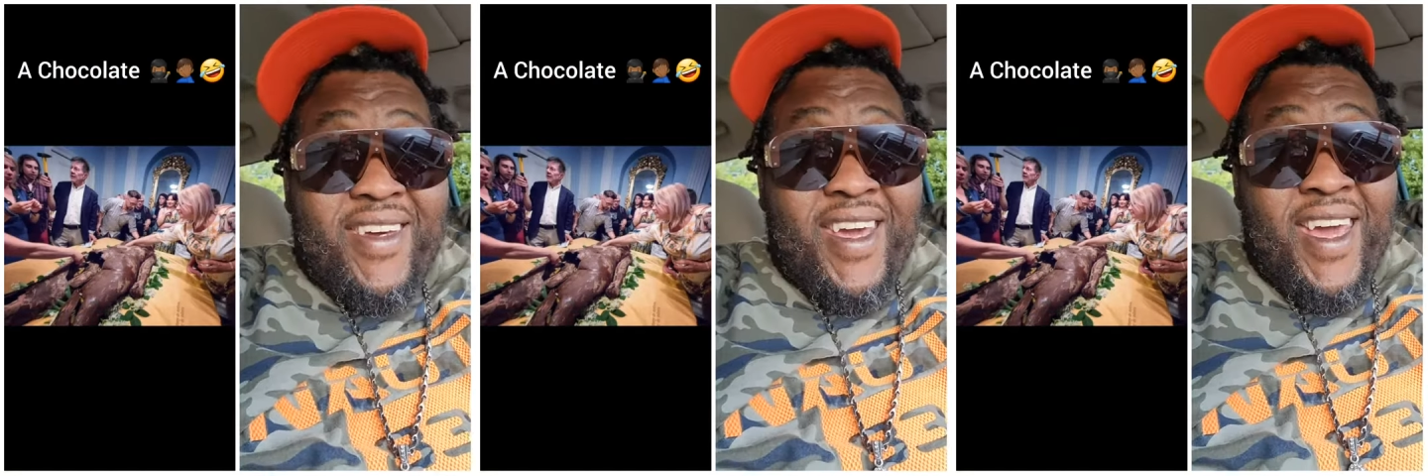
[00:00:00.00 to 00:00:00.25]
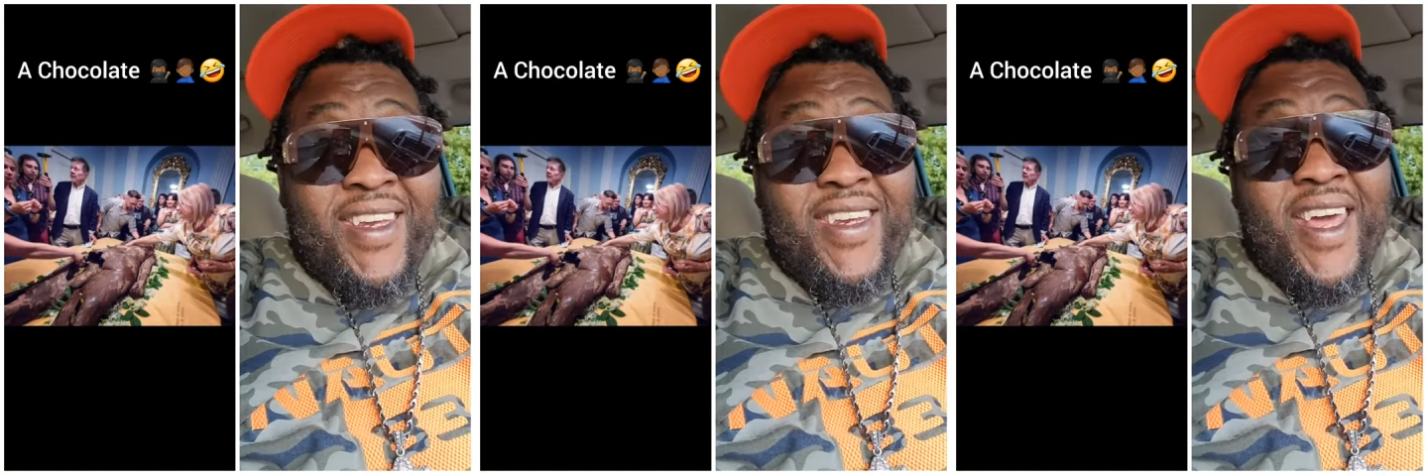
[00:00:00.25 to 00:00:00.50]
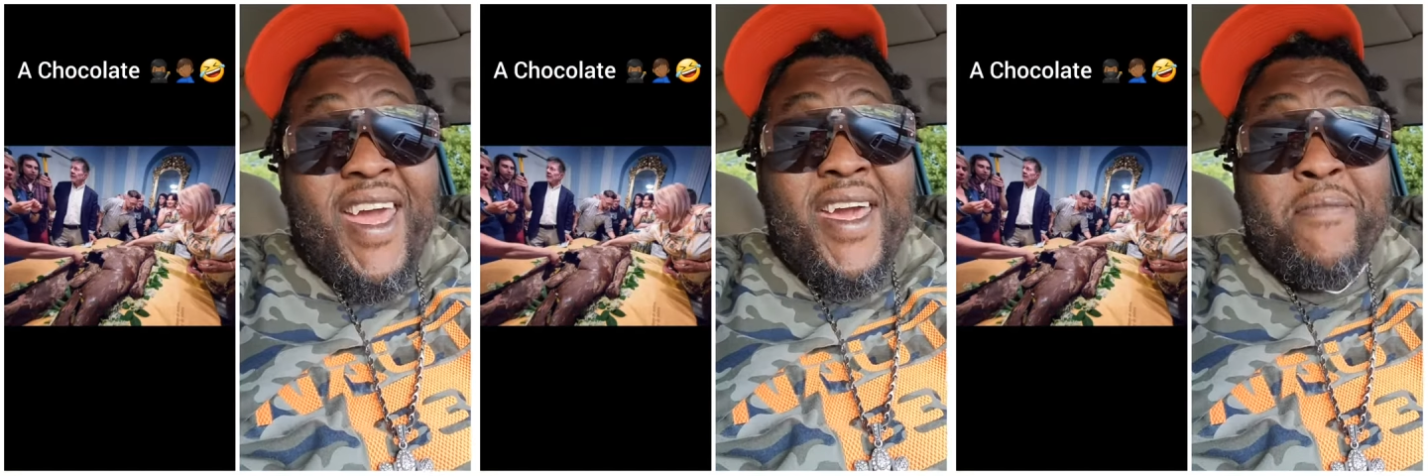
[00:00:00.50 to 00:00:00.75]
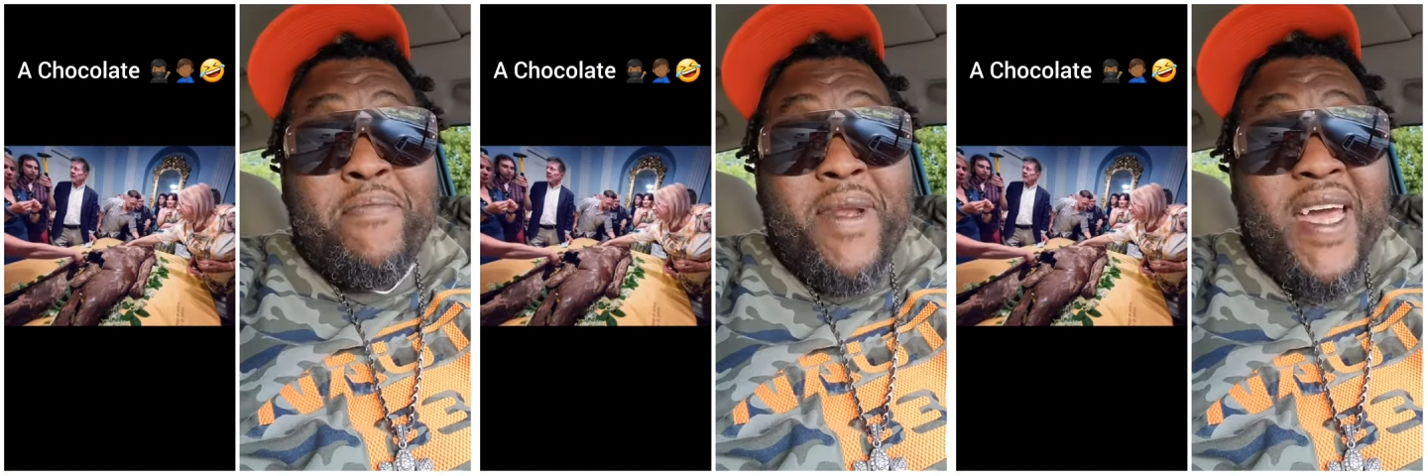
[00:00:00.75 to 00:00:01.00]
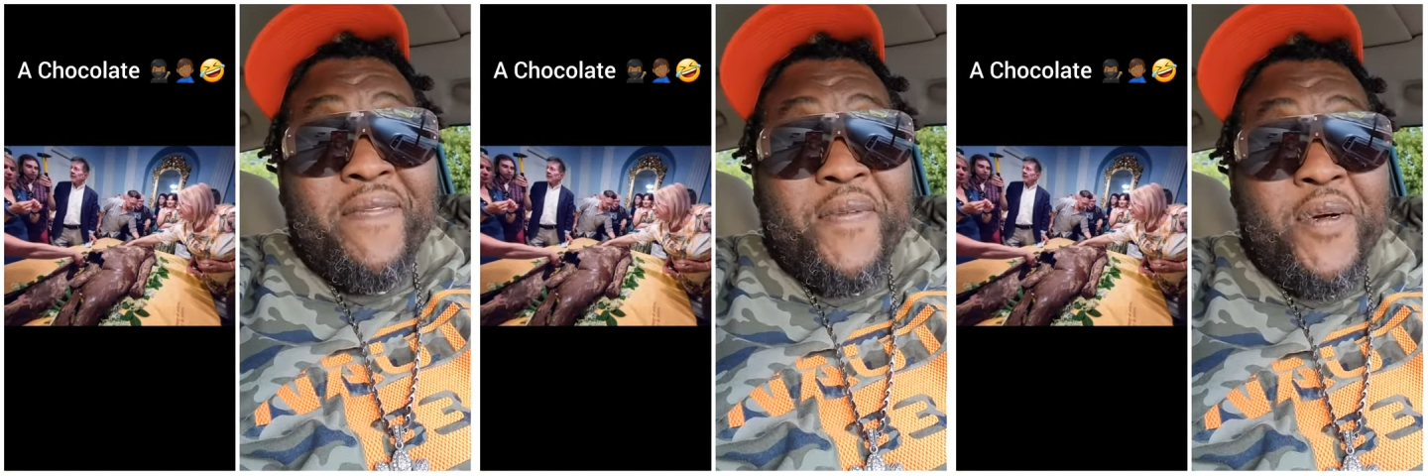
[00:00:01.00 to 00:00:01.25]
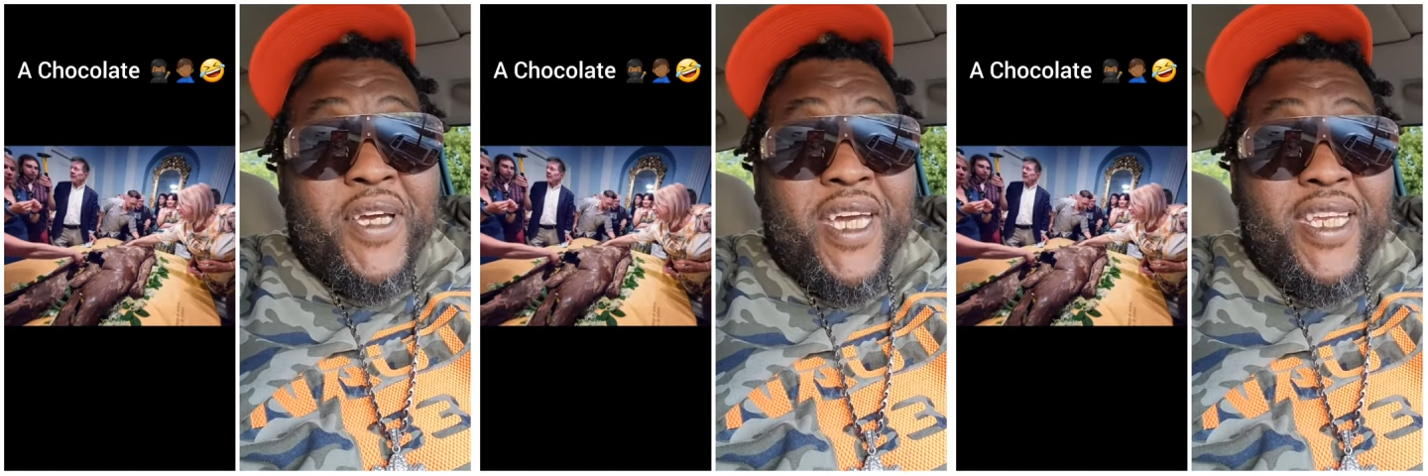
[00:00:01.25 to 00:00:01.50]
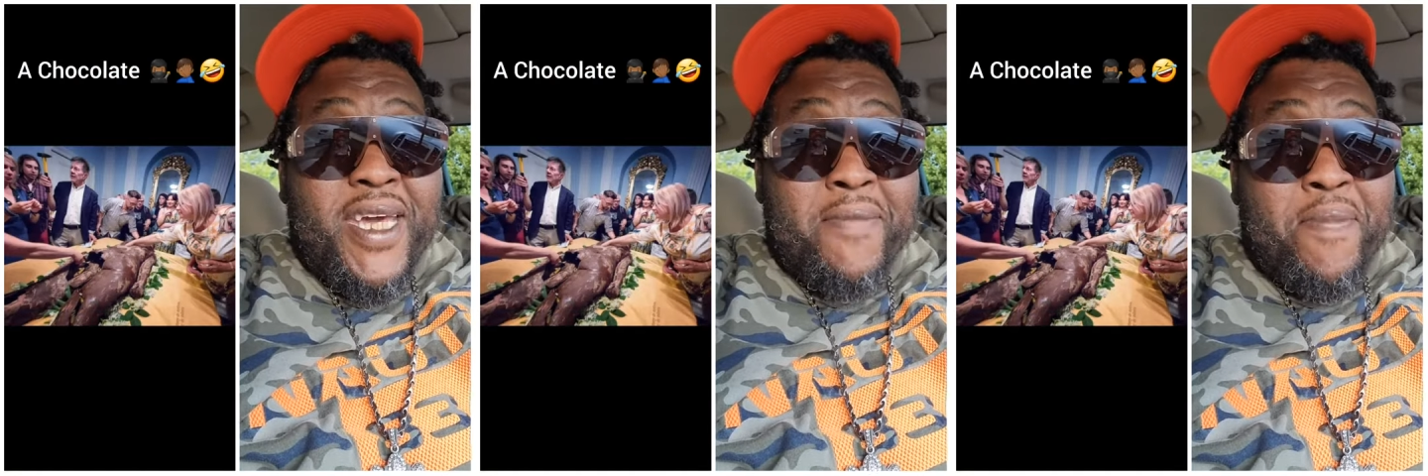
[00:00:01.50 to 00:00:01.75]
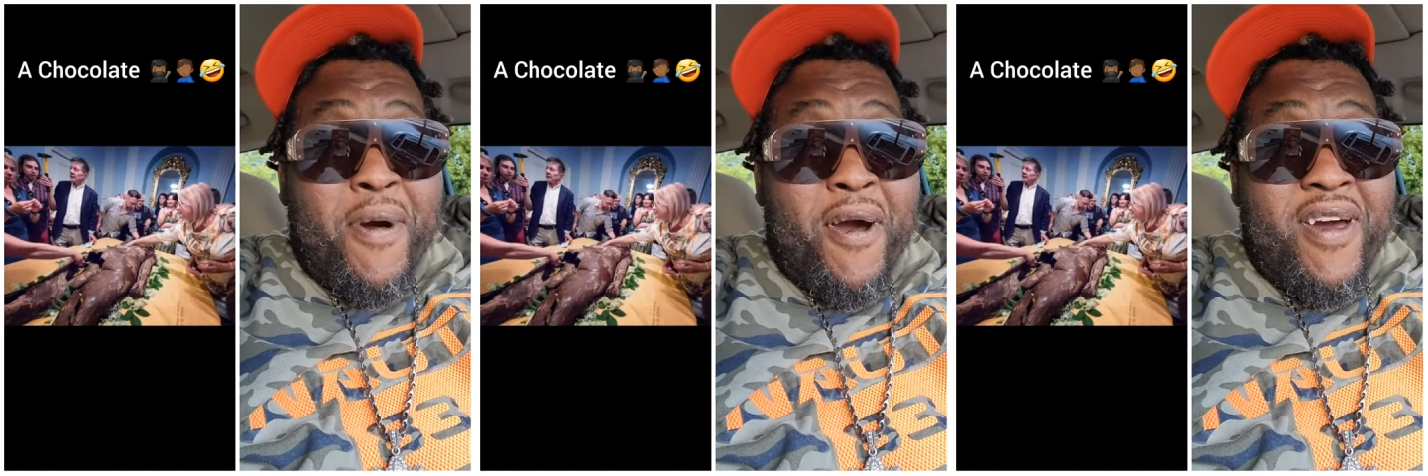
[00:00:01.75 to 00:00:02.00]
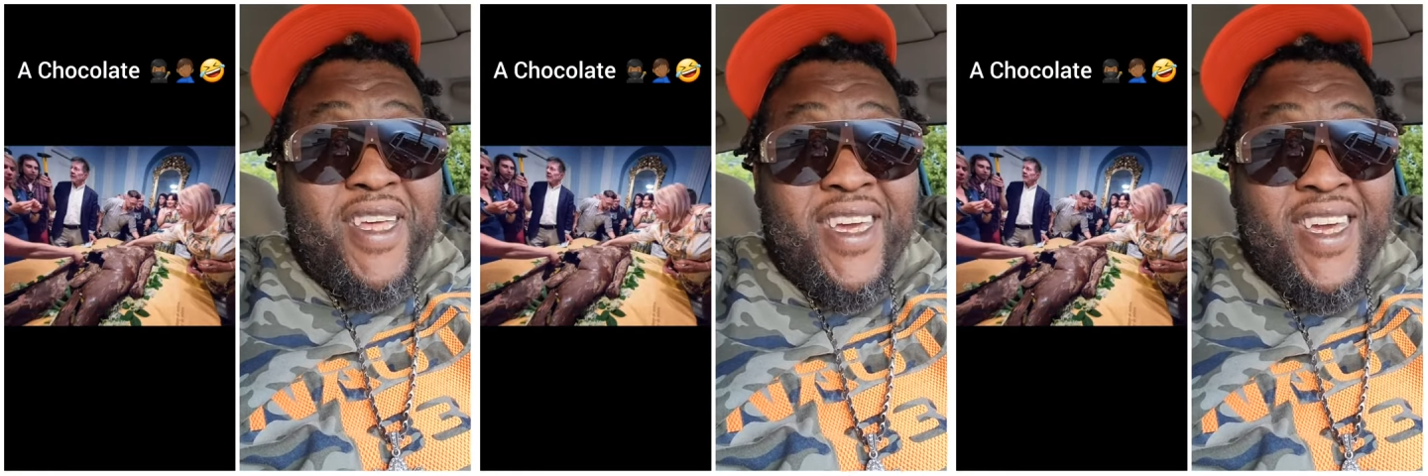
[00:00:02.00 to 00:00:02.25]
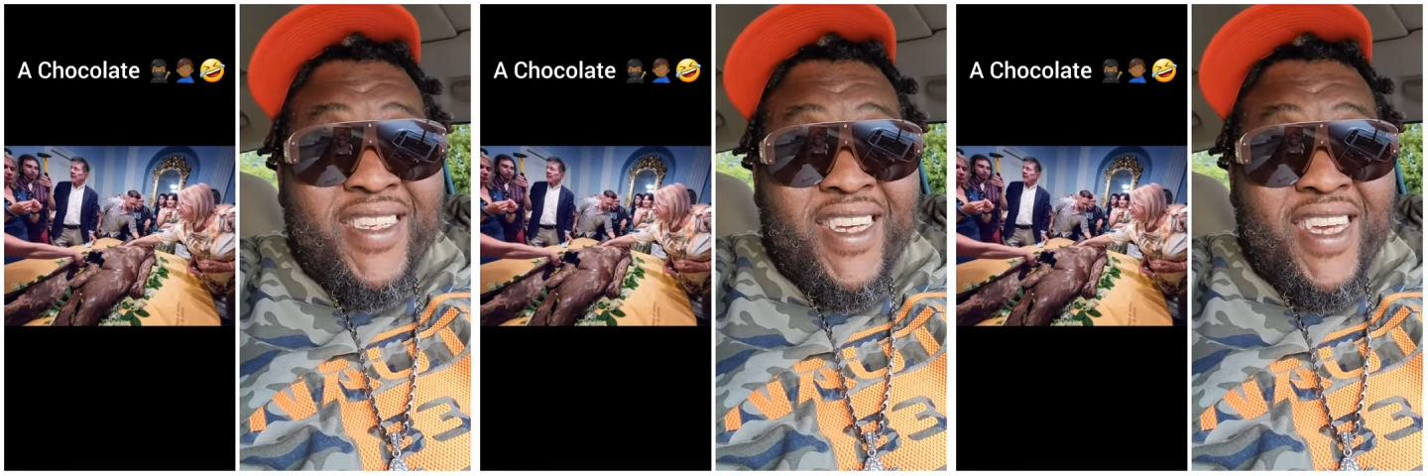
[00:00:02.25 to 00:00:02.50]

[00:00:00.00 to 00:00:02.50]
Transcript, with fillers: Ain't nine black folk at that party as a